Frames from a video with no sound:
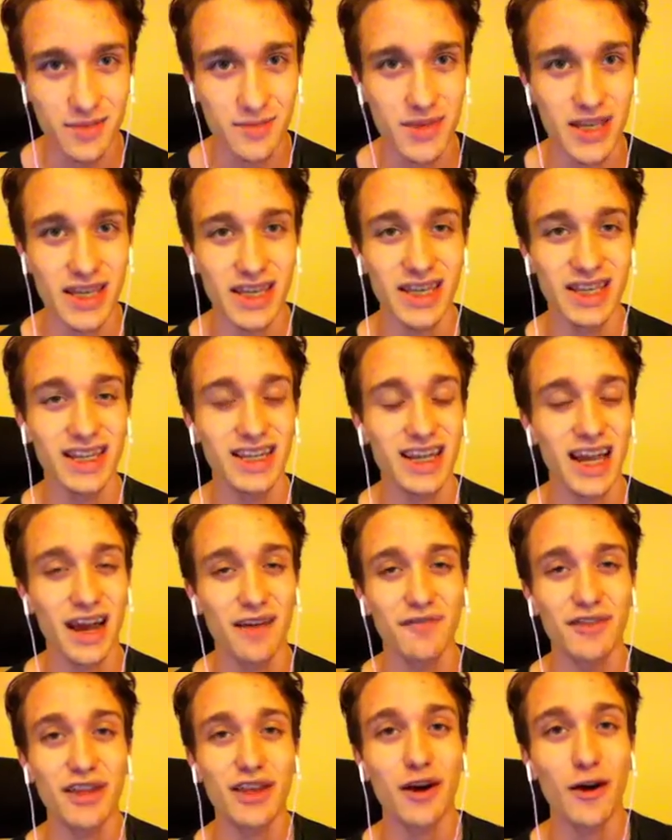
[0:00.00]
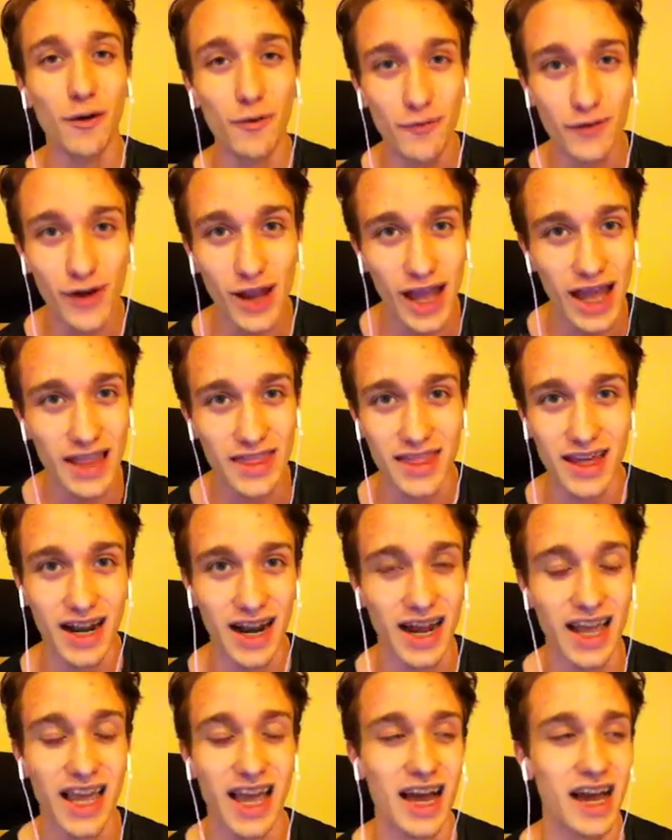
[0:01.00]
than me. He didn't have the overhead that
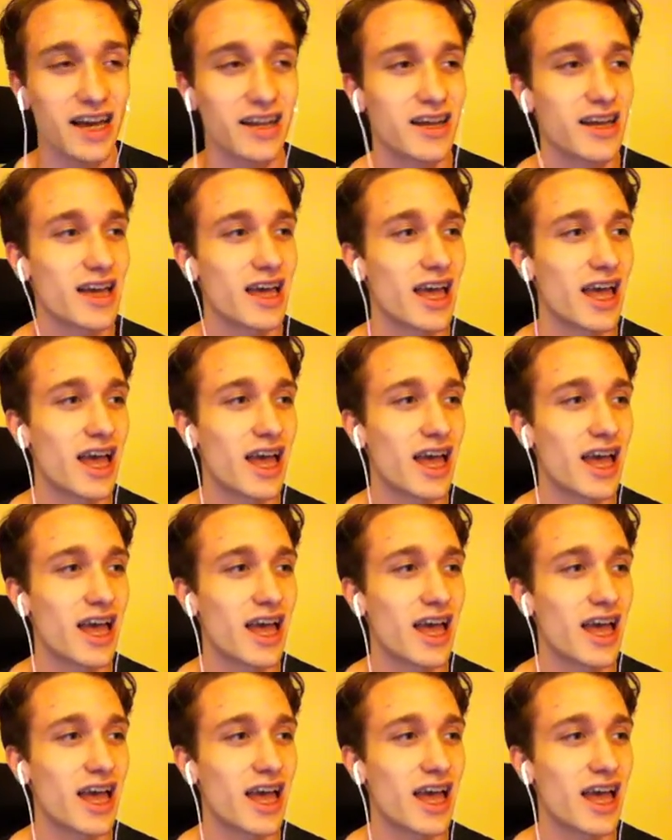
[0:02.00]
I had.